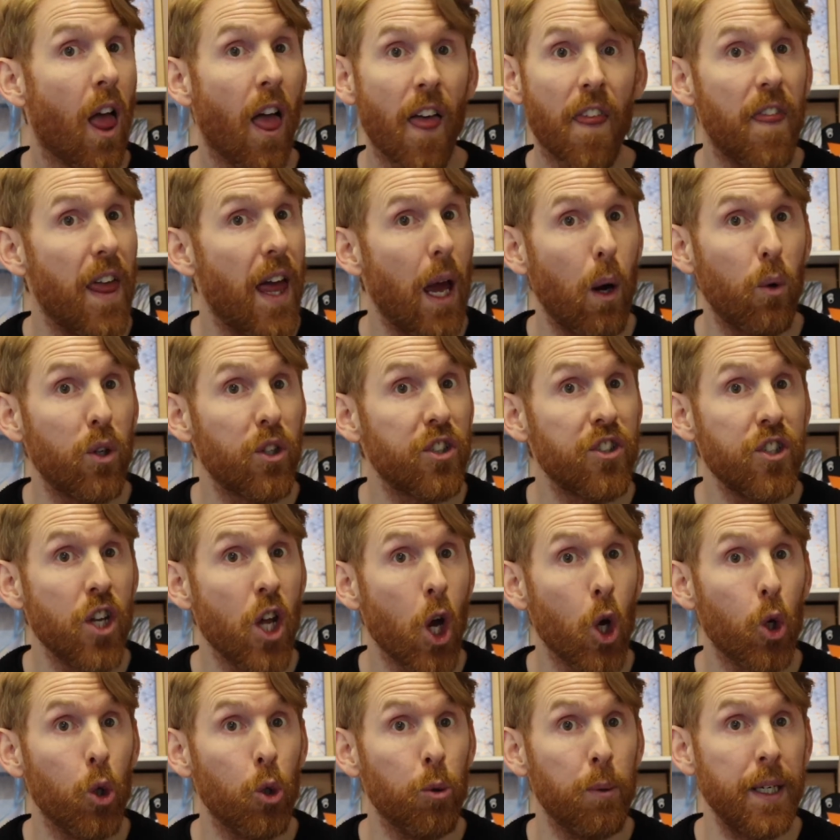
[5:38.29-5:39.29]
There was
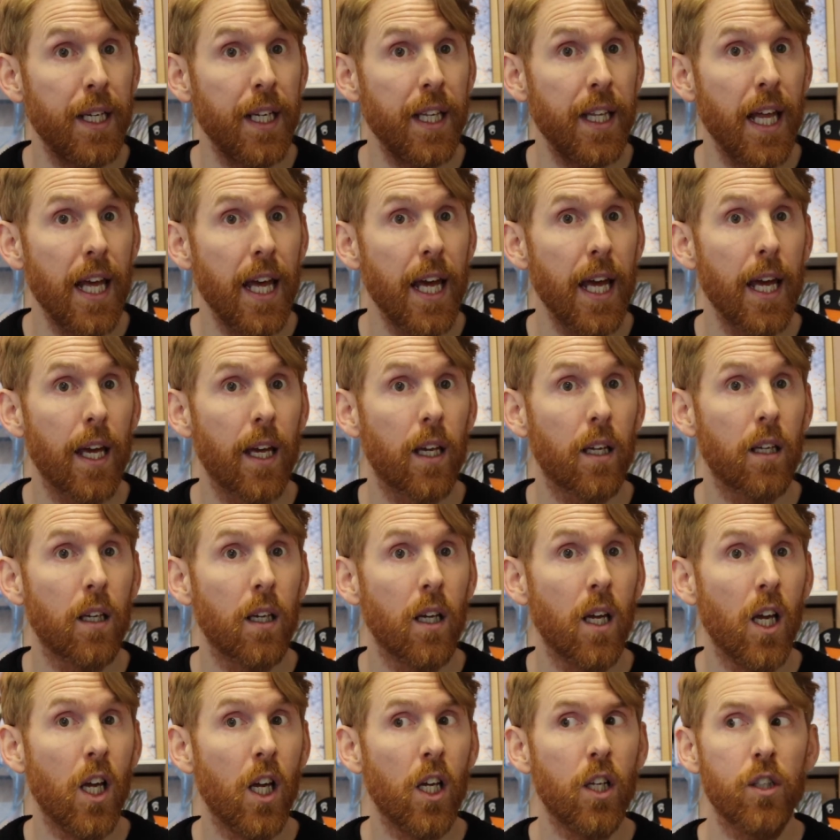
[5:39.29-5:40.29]
nobody there.
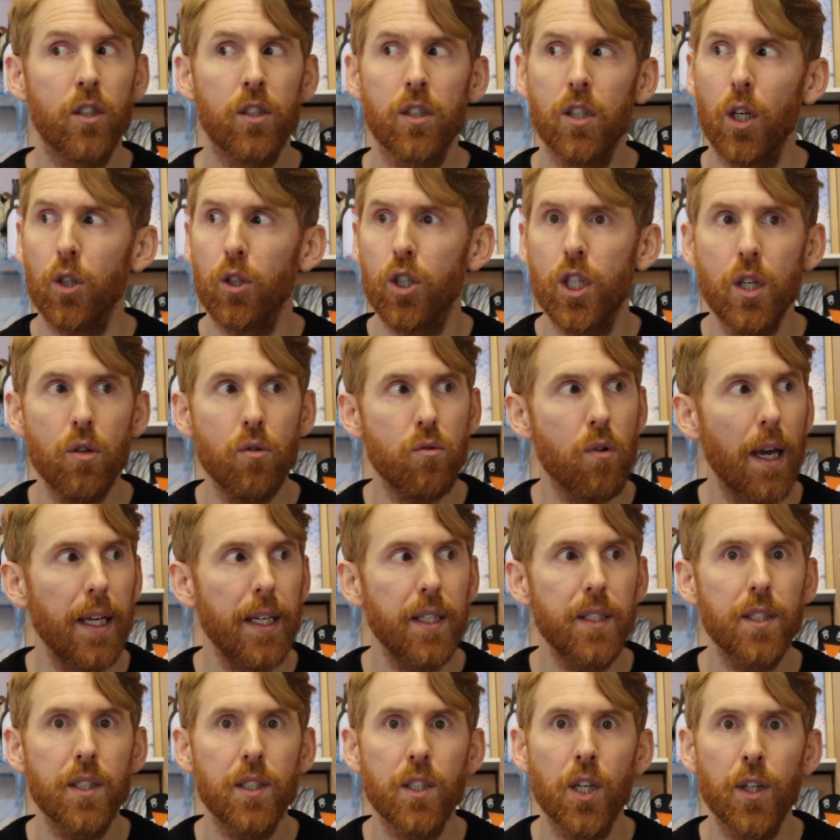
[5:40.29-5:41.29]
So she
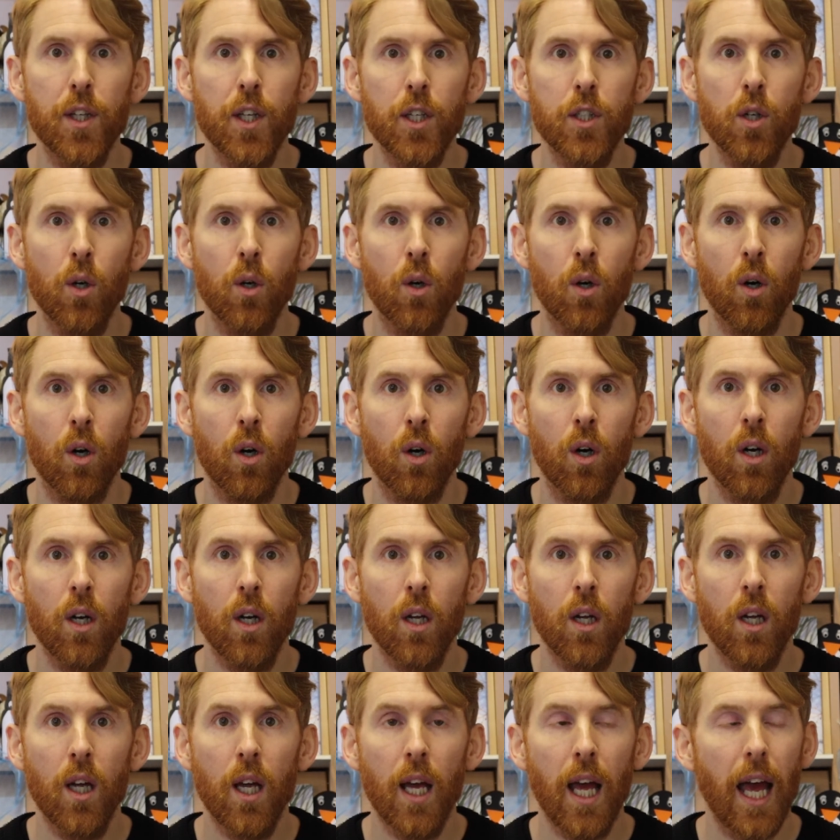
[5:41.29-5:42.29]
raced to the door
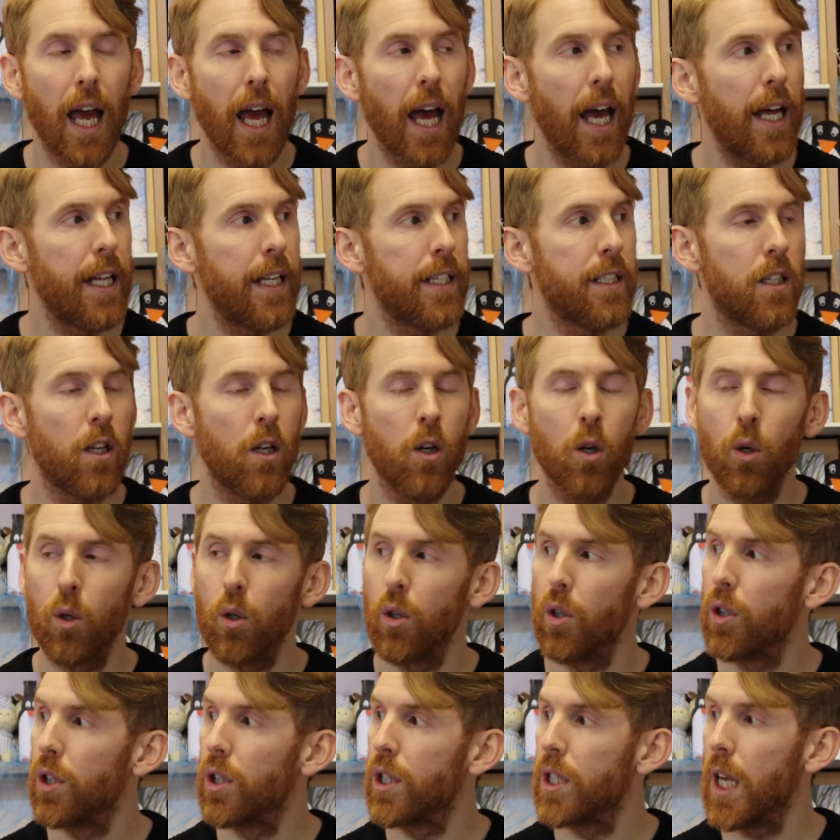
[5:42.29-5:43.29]
and
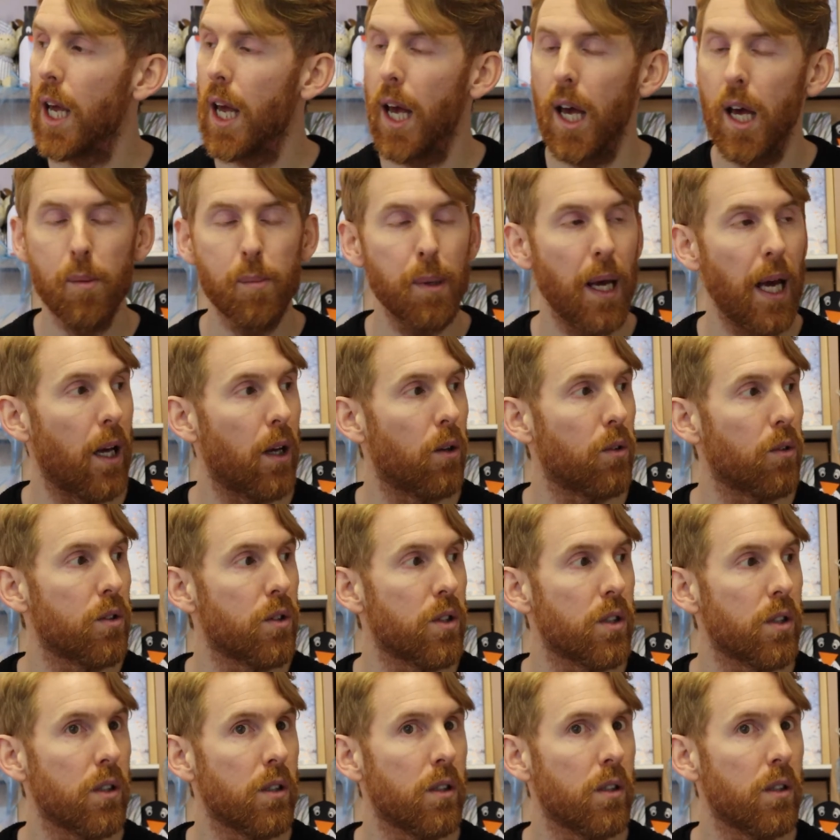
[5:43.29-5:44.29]
looked
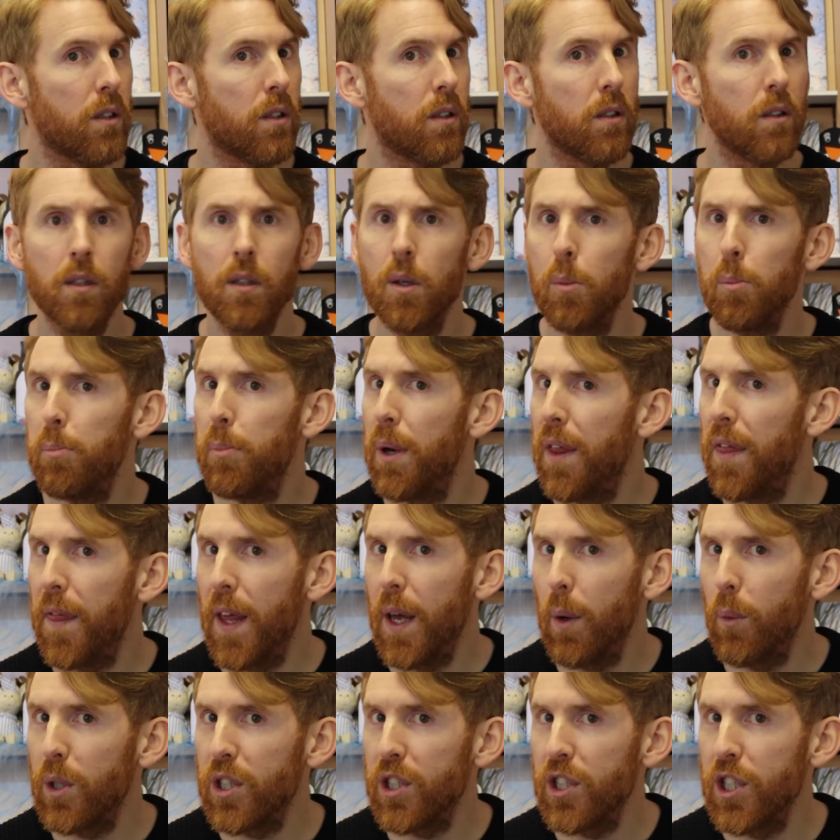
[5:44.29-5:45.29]
about, but
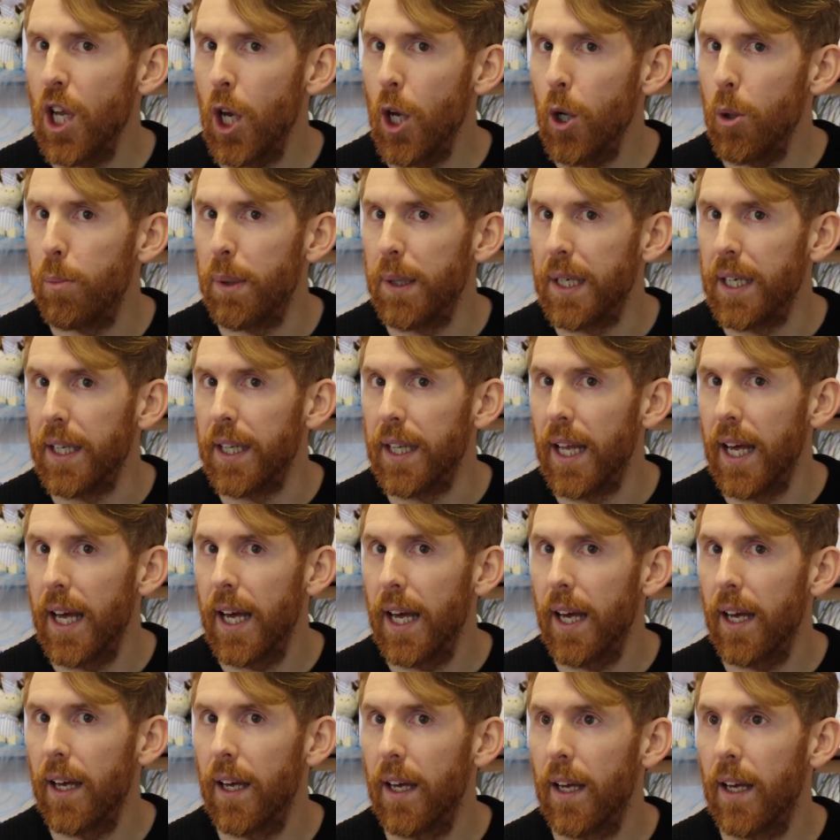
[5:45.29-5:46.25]
there was nobody there.